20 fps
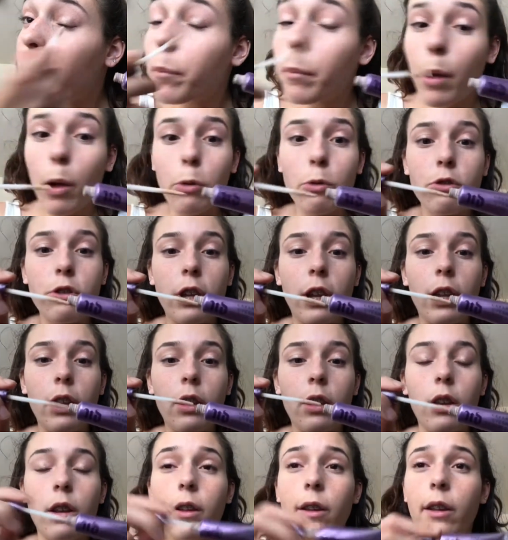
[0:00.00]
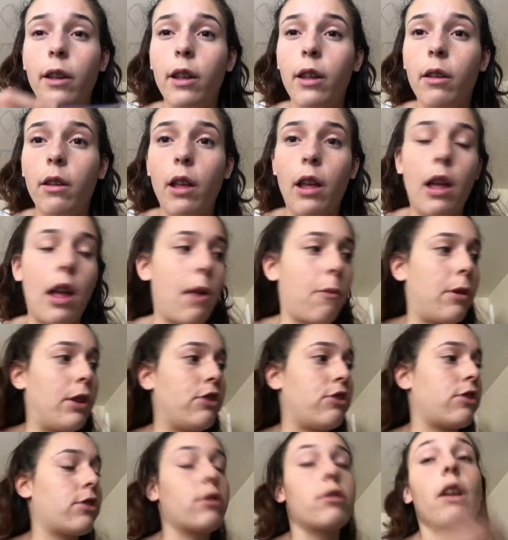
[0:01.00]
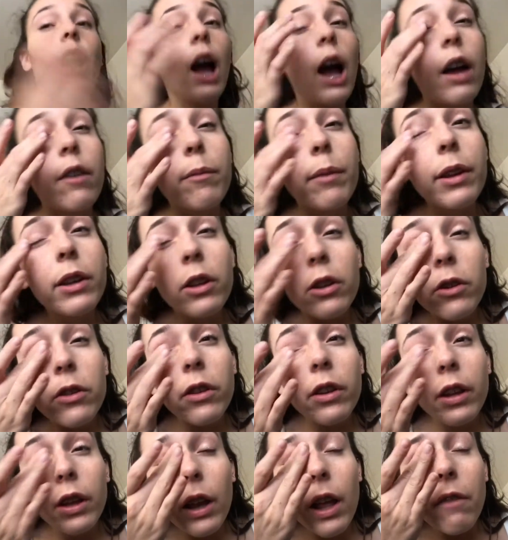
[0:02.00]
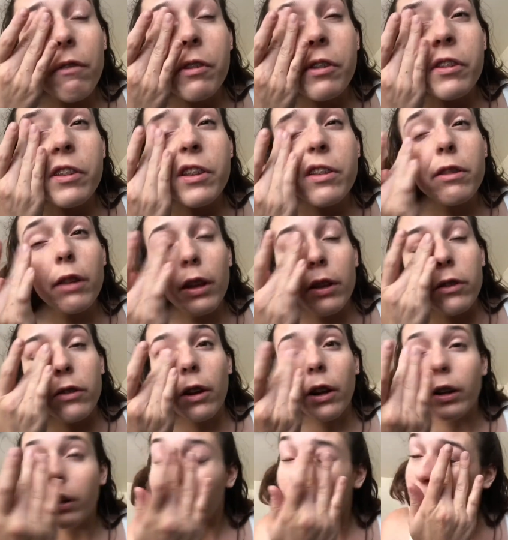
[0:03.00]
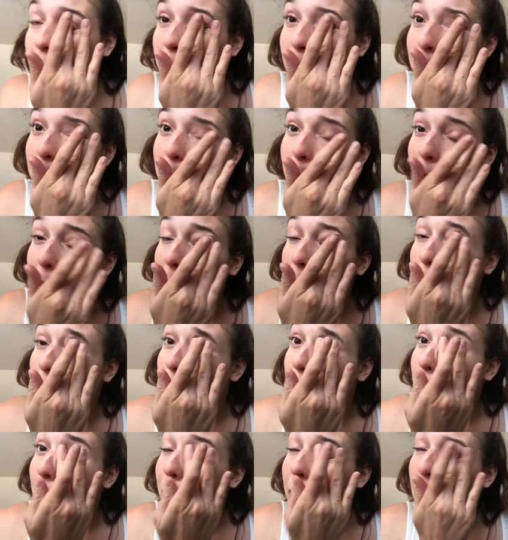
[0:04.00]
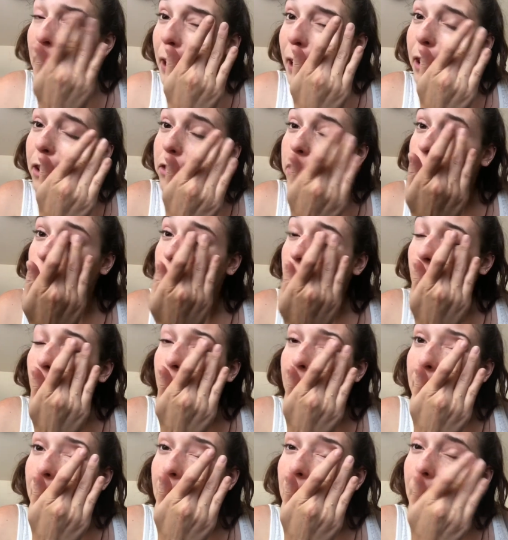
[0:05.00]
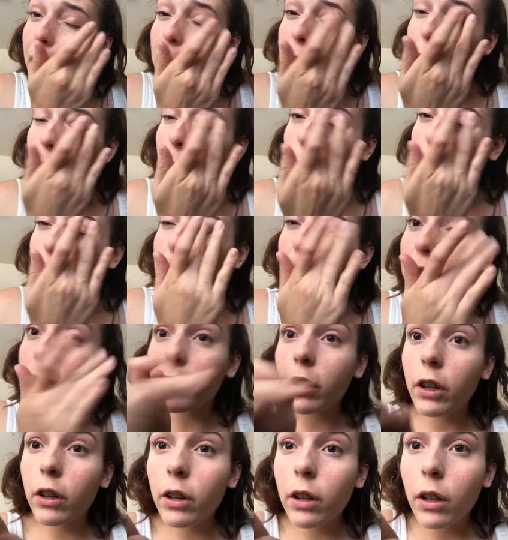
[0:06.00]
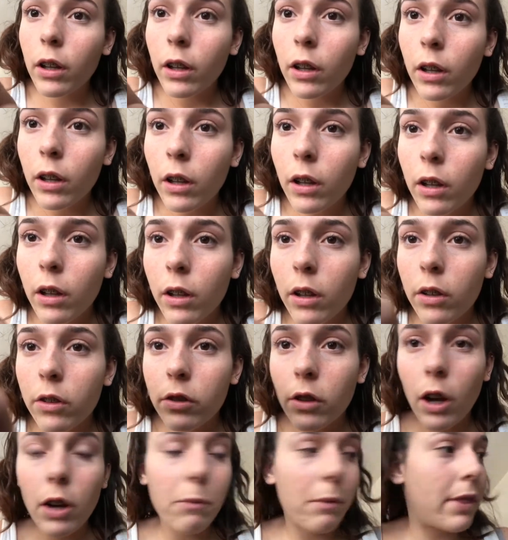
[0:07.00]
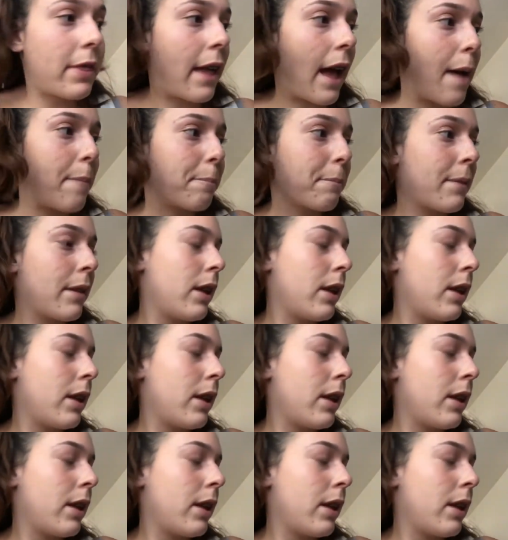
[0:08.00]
Potion, which I've been using ever since I started doing makeup and I actually like. So we're just gonna start with that.